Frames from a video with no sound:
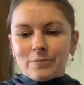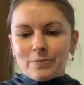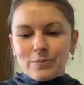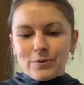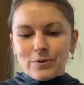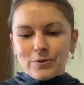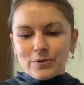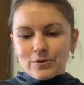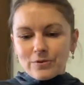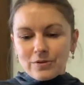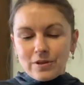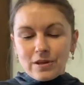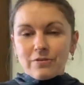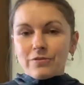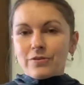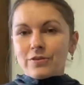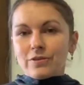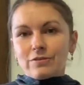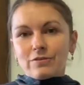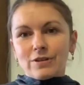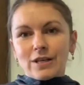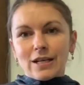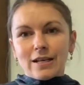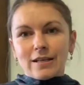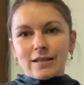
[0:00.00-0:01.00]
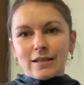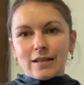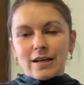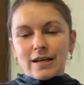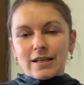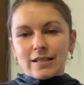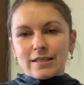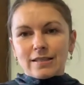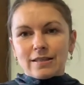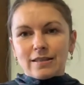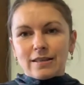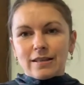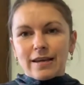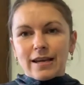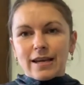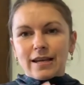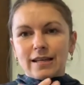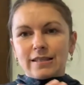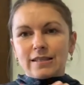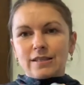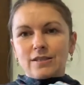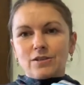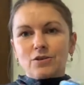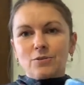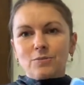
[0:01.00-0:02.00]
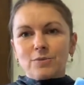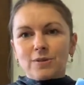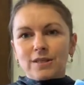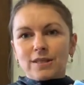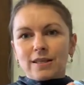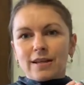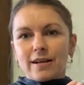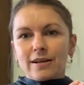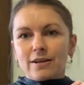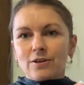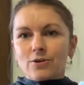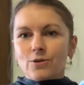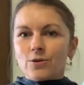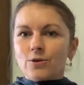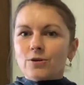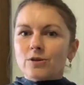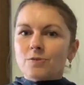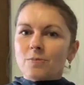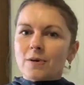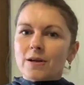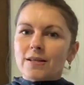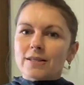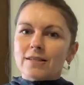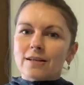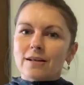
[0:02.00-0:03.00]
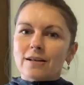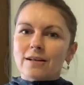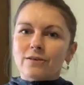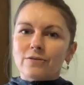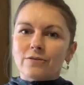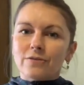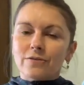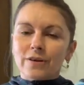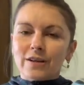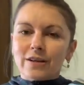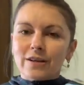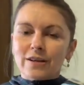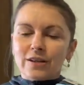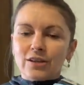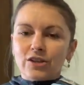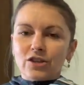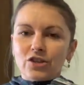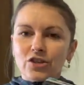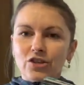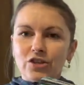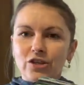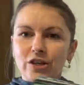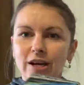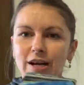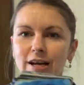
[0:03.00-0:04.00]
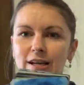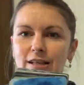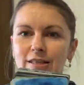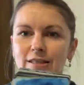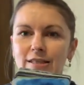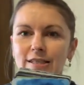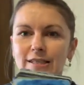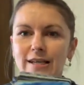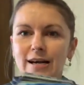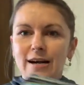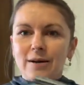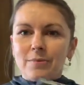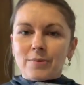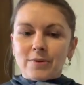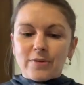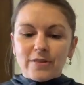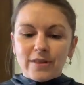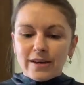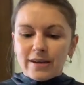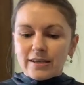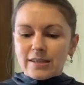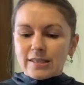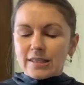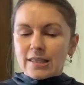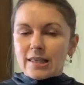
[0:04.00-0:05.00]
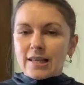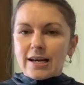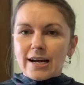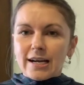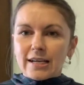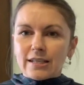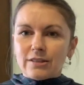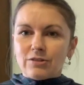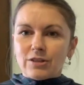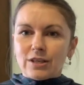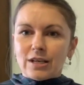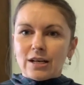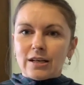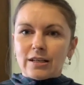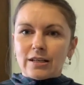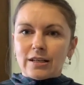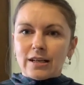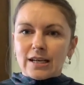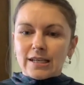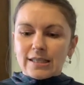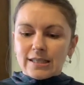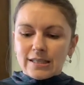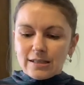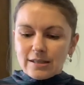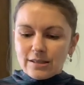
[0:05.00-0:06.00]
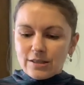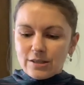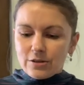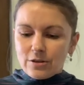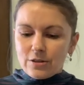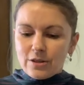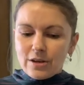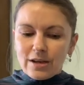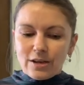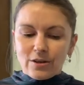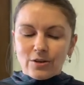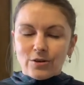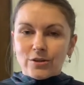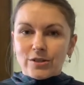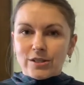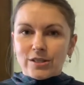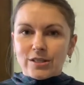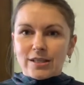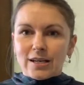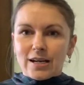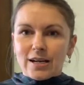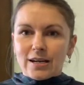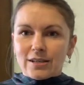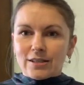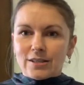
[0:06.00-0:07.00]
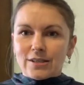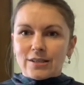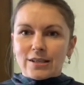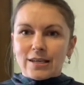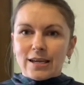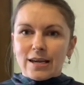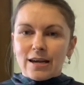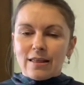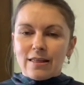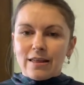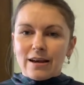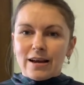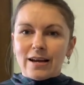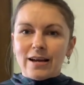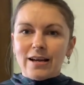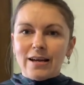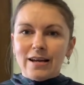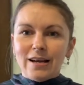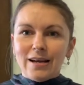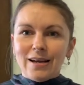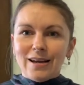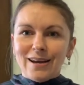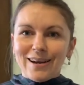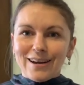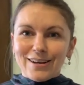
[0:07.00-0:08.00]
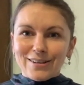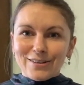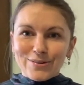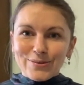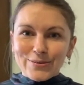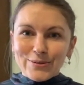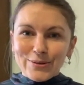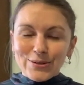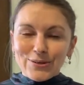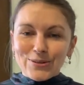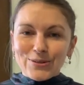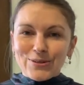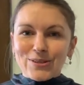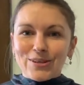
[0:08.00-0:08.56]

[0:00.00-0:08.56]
Beautiful. They feel really nice in the hands. It's almost like rose petally finish, and but they slide really nicely, so they are not stuck together at all.